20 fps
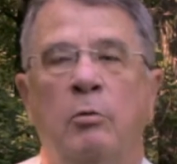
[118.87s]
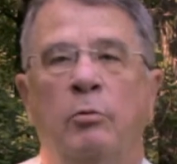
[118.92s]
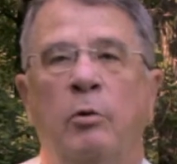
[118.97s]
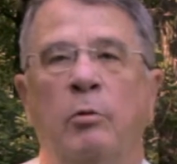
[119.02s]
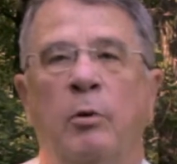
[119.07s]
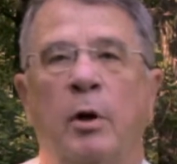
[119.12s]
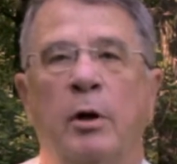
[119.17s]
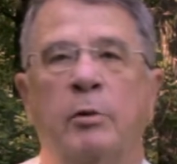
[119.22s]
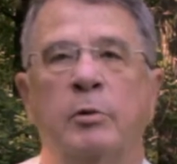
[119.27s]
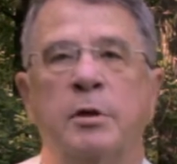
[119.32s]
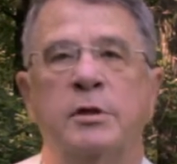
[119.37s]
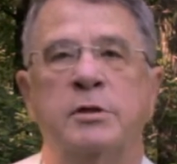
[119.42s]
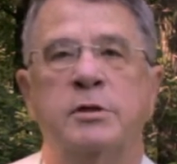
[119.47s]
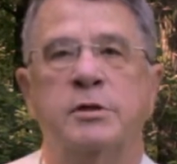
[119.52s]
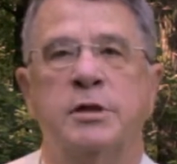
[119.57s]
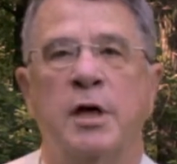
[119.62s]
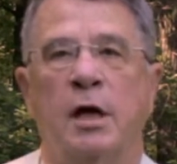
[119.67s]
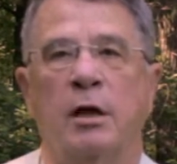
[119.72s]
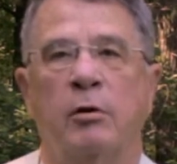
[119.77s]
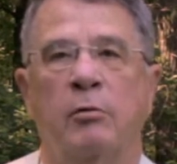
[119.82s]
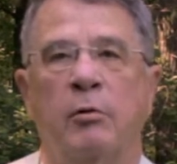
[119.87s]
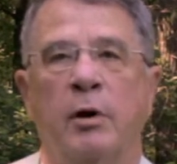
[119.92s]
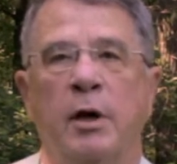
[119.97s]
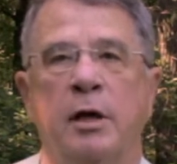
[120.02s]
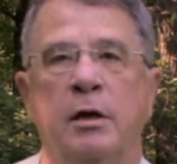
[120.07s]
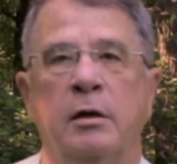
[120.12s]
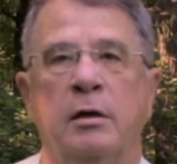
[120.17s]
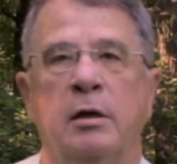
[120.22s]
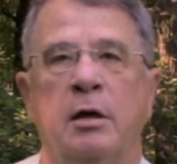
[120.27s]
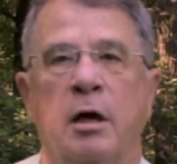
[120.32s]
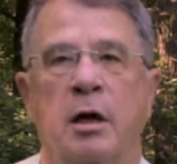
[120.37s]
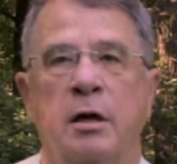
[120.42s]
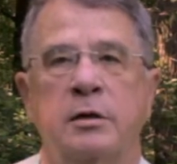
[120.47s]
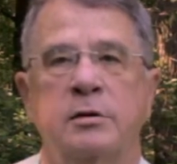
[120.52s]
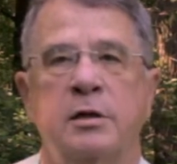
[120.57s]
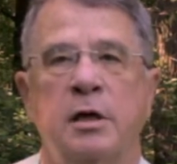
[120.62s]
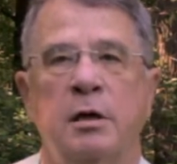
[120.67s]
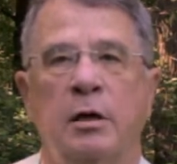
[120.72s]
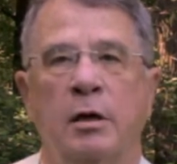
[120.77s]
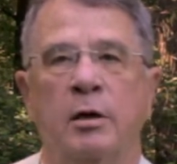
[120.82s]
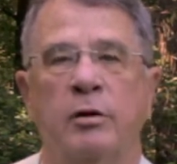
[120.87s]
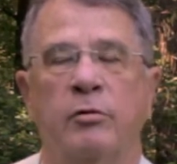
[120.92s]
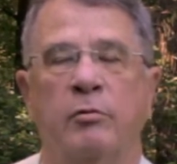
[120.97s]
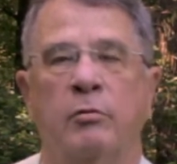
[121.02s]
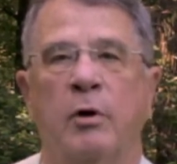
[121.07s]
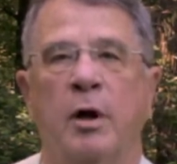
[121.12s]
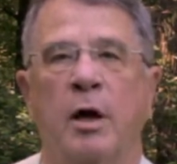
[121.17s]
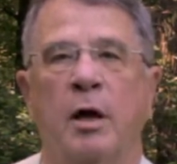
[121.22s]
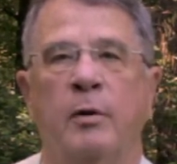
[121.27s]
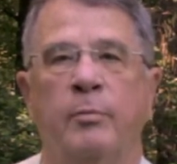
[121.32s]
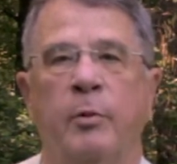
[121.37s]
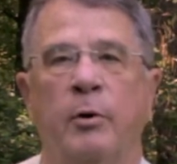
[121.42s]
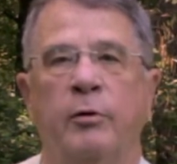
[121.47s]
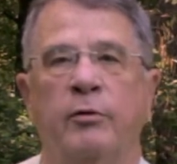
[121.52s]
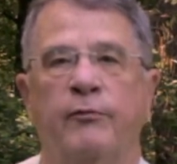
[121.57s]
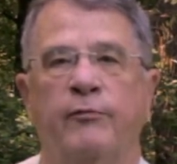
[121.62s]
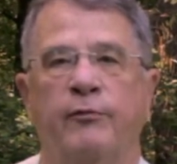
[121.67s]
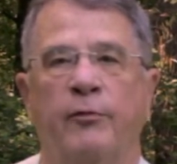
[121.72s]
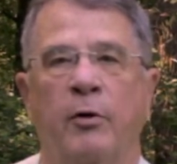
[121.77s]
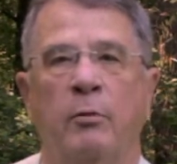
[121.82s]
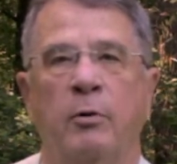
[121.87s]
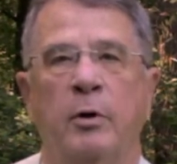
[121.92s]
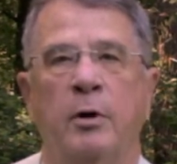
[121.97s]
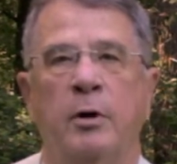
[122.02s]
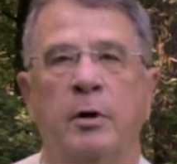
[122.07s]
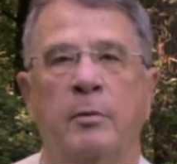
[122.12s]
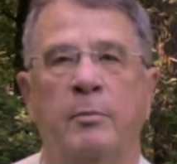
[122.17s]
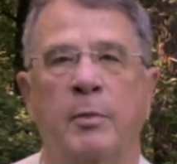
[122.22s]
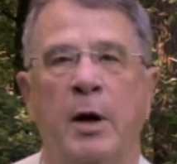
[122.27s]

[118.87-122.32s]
We want to accelerate constantly throughout both the forward and the